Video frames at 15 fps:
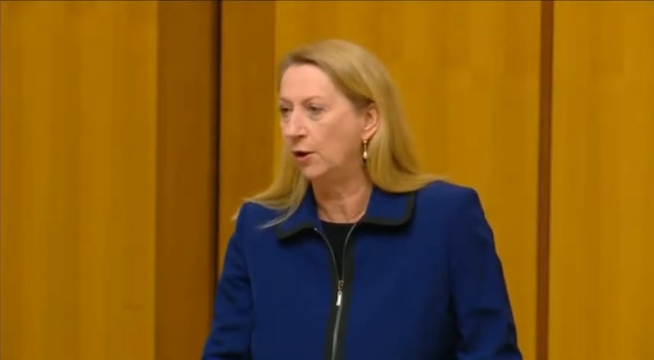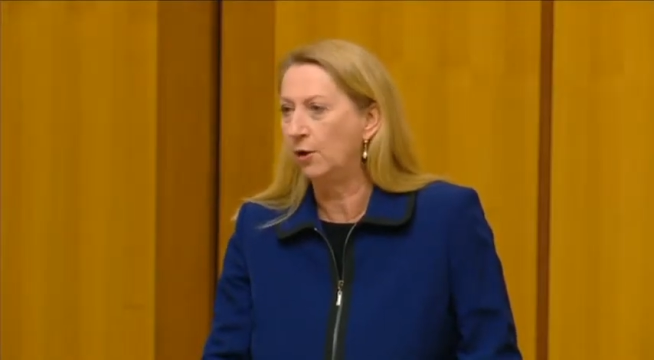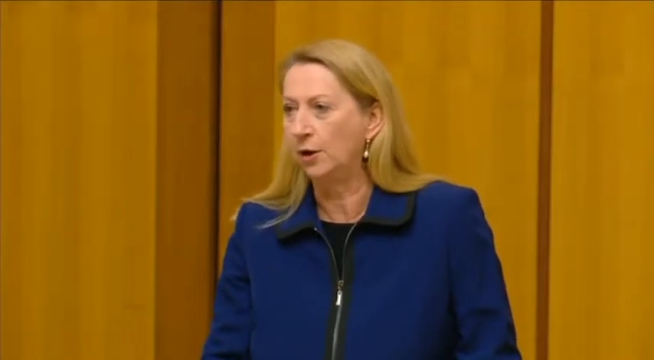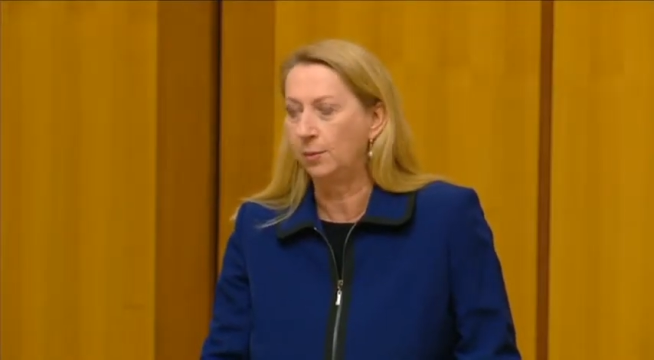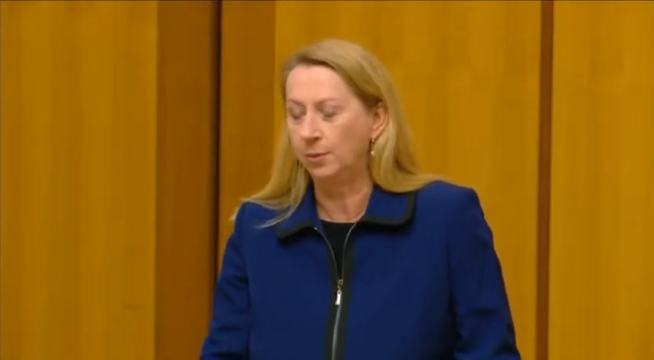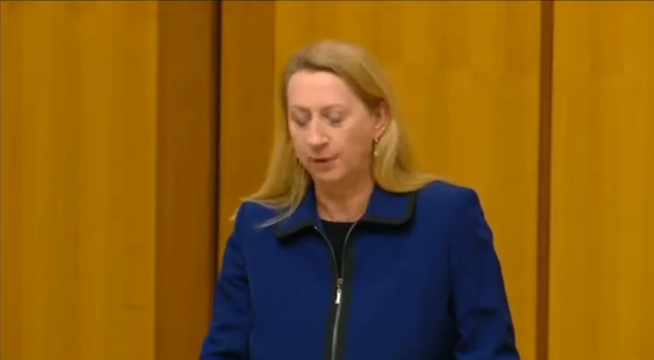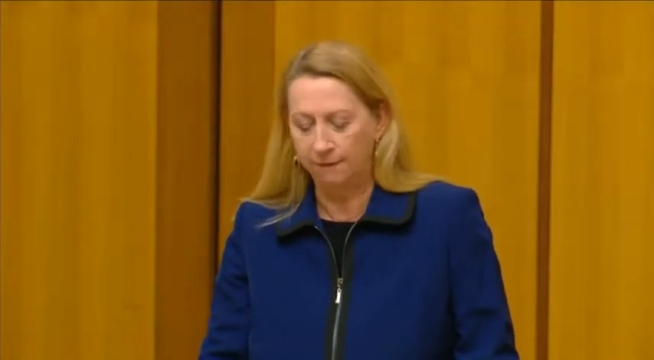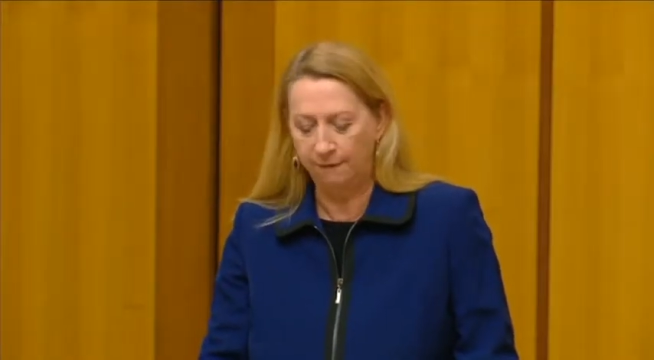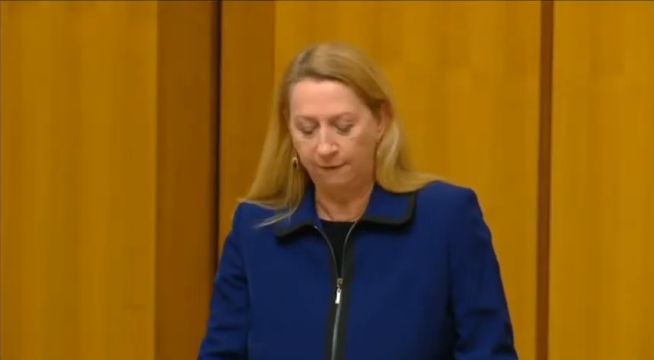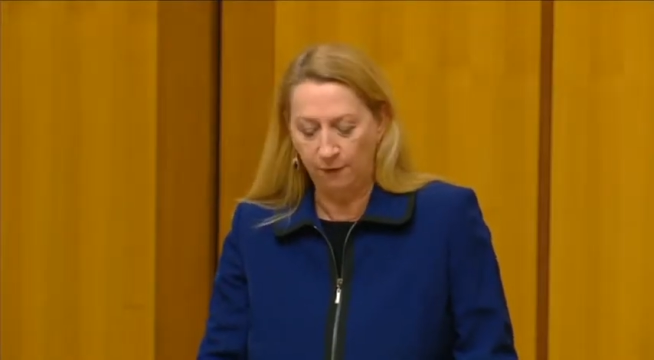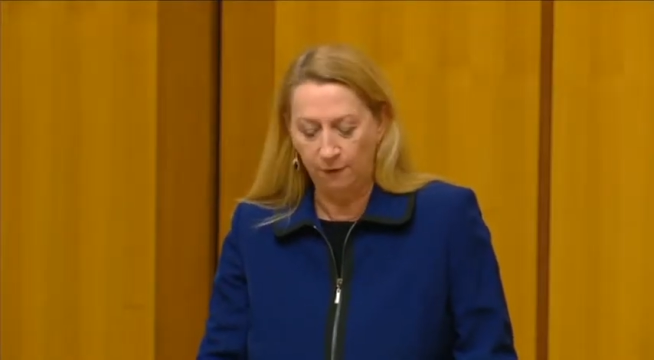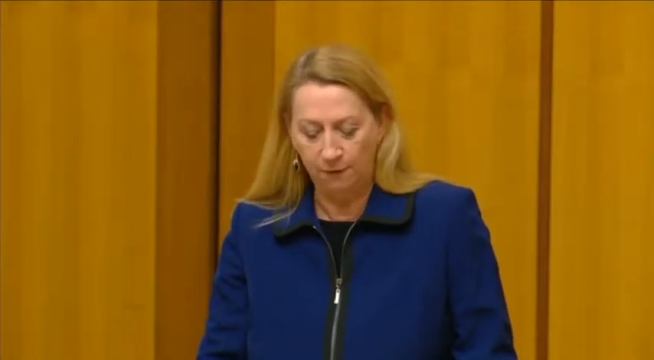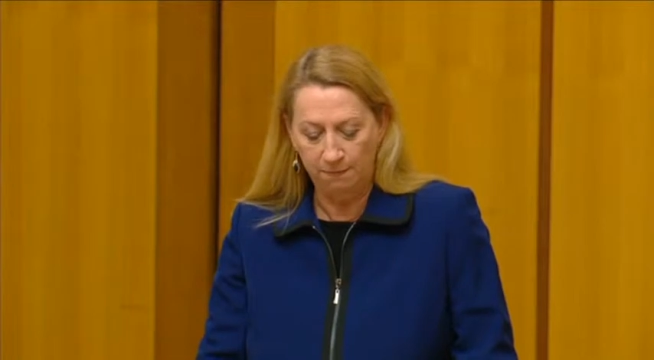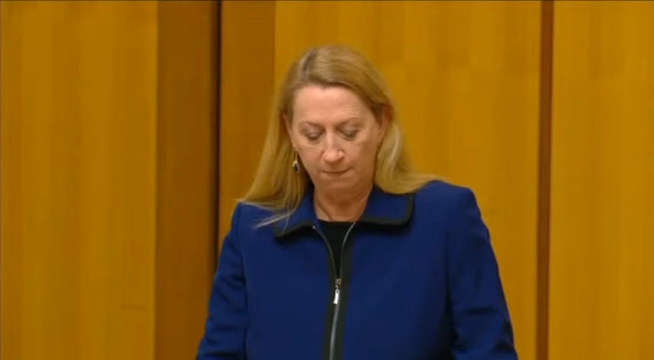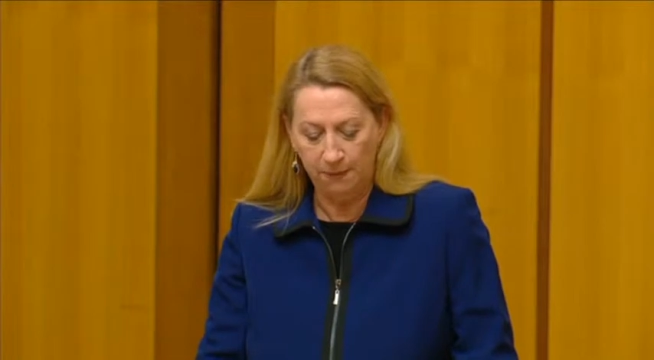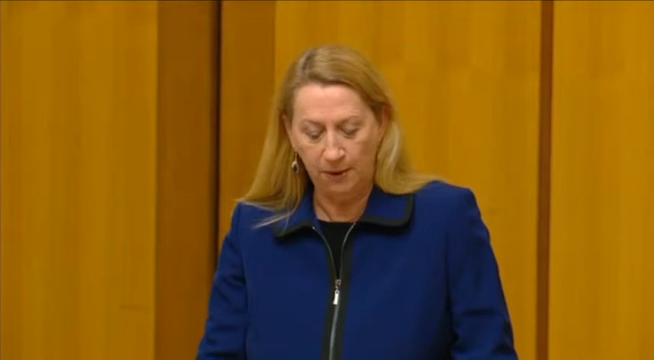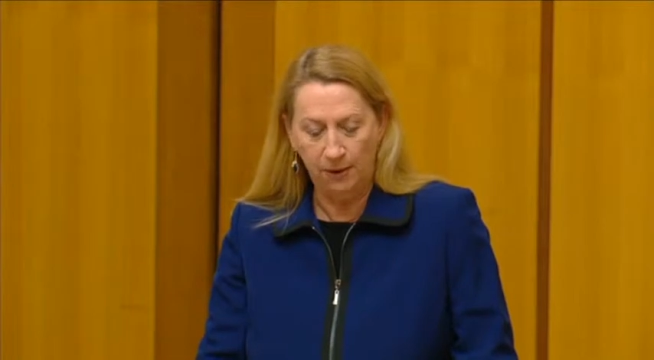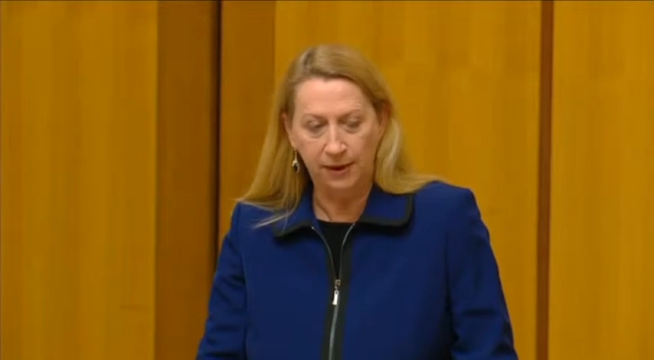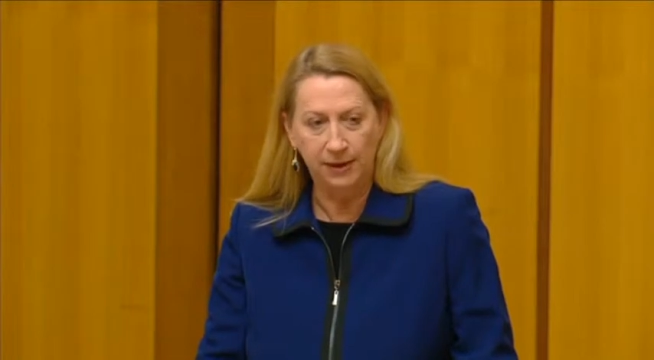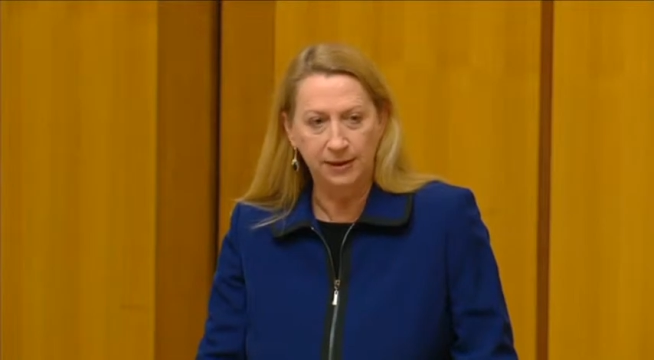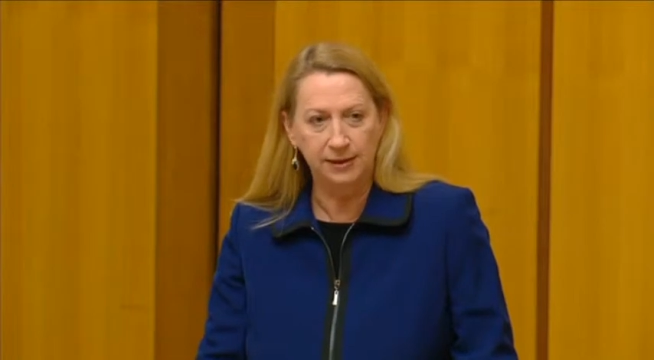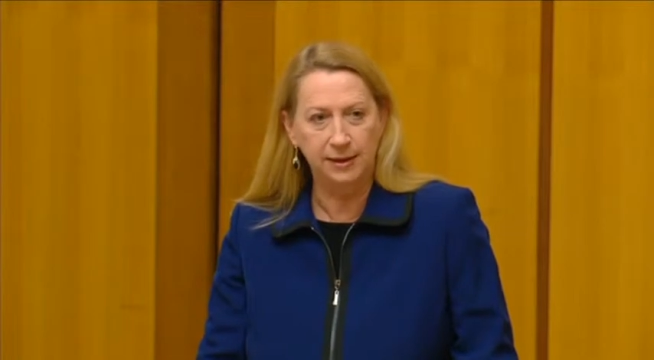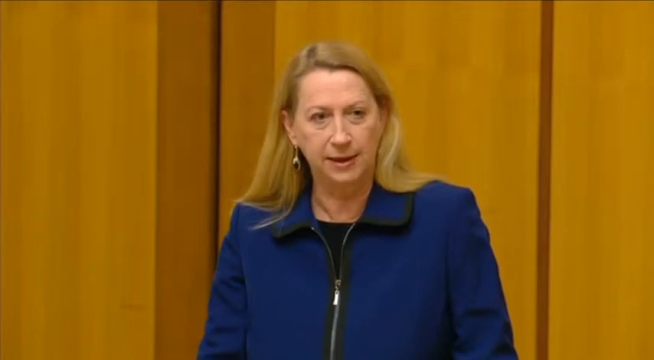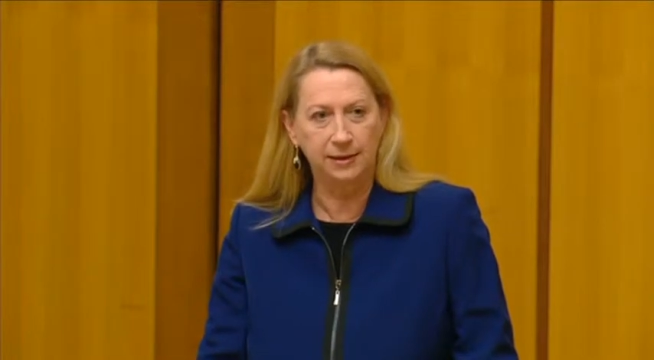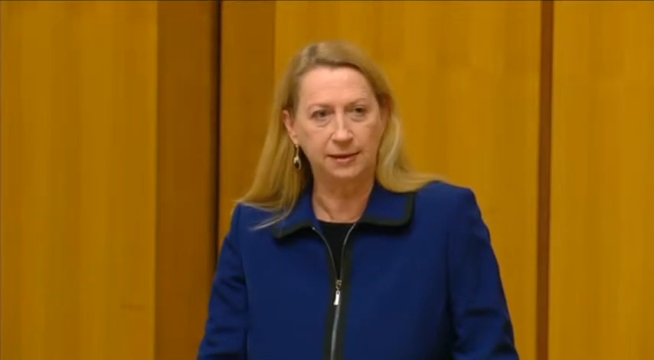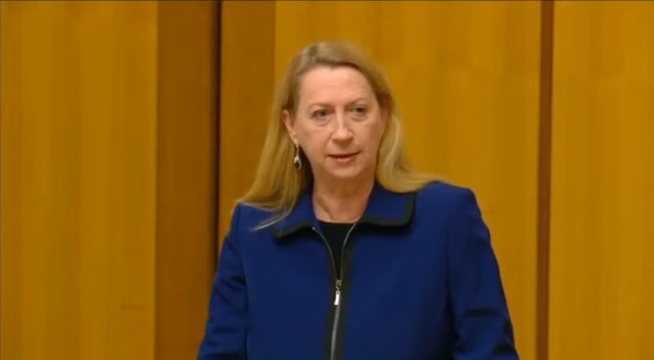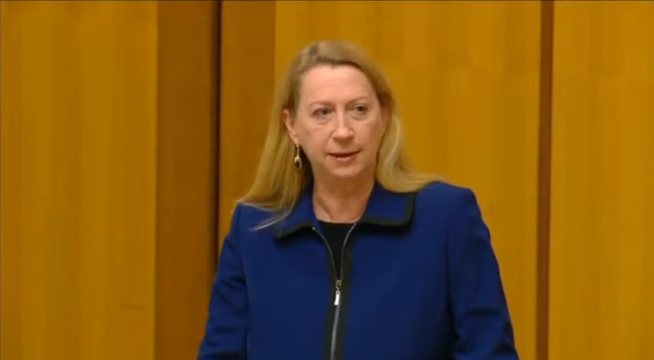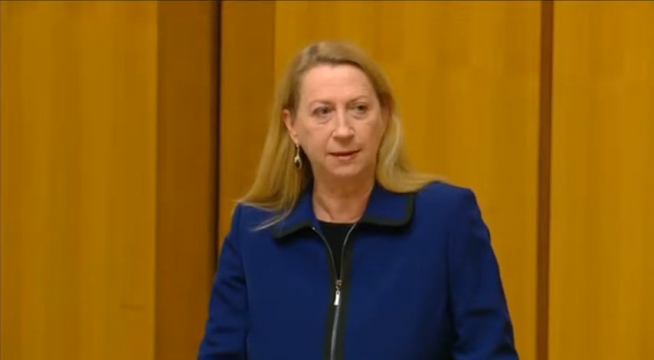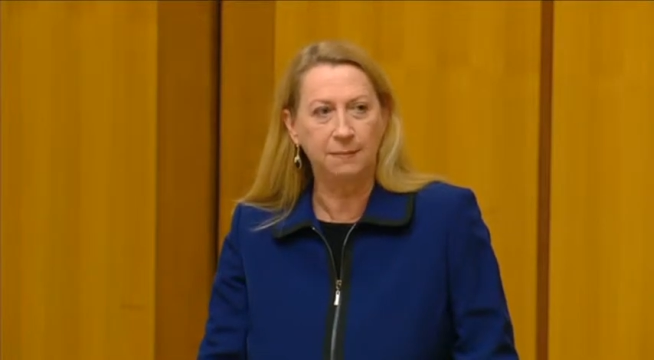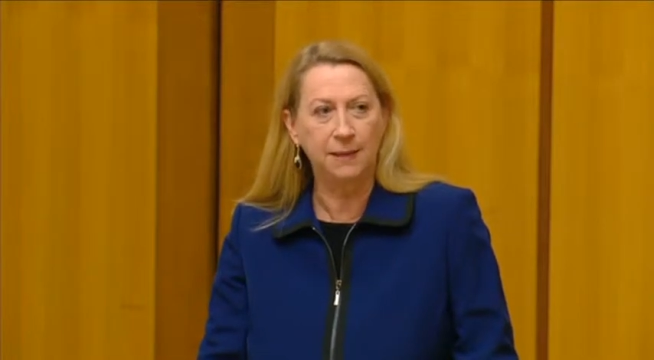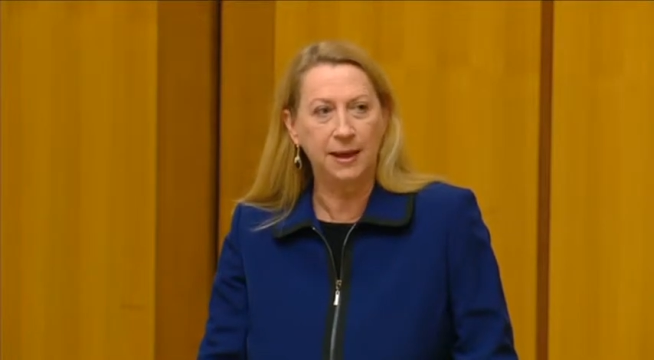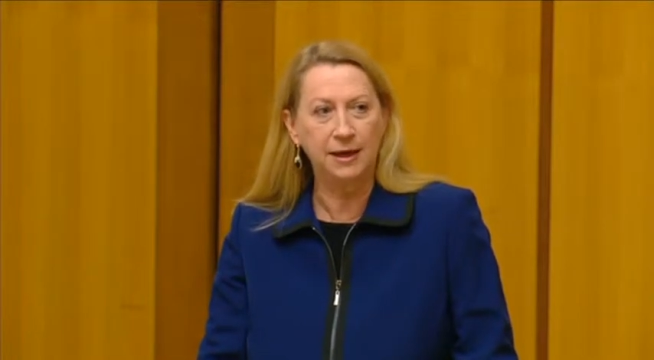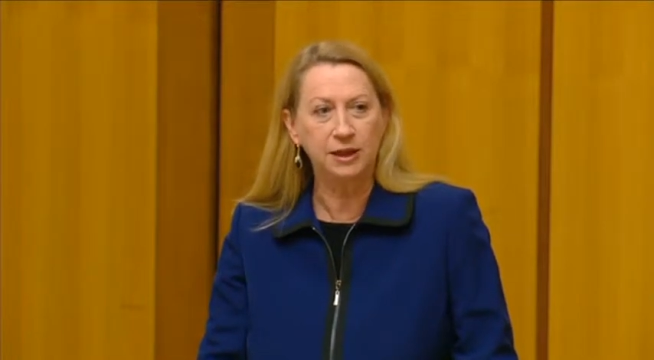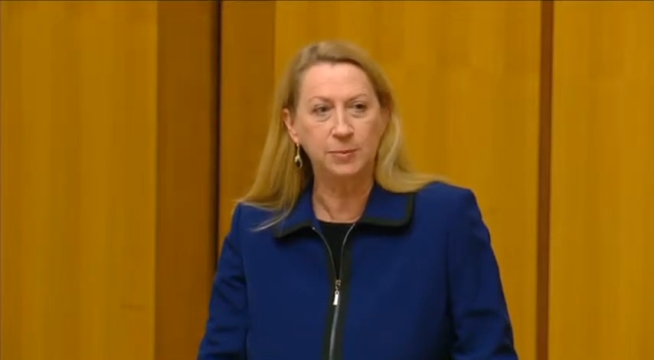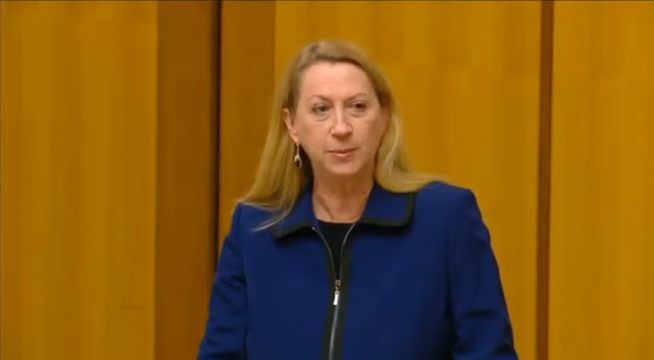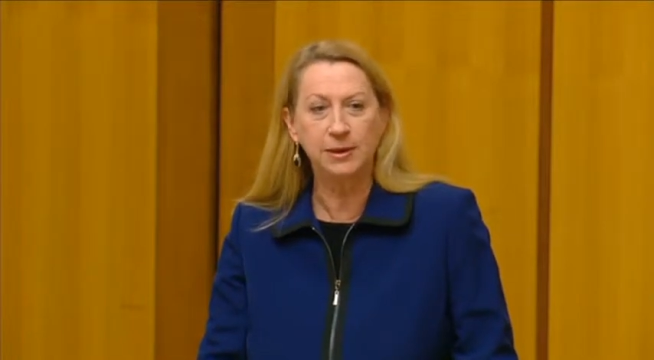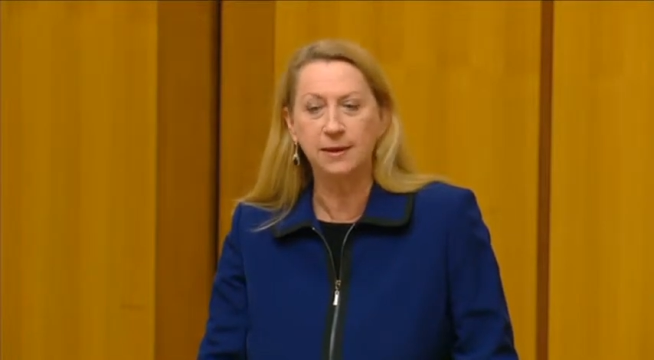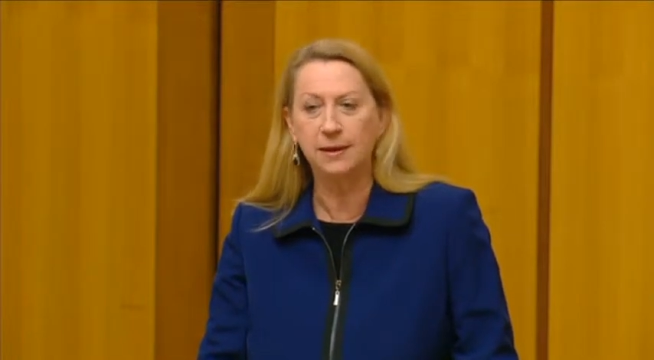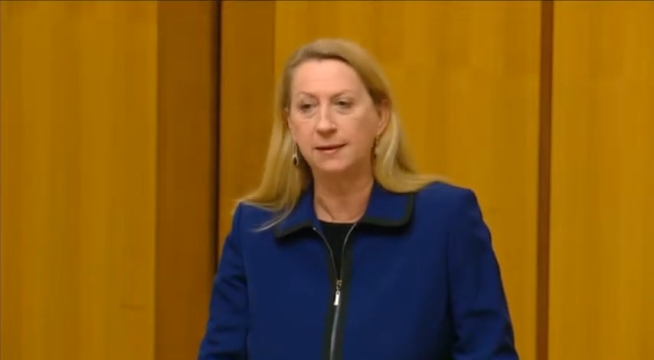I were informed by Centrelink management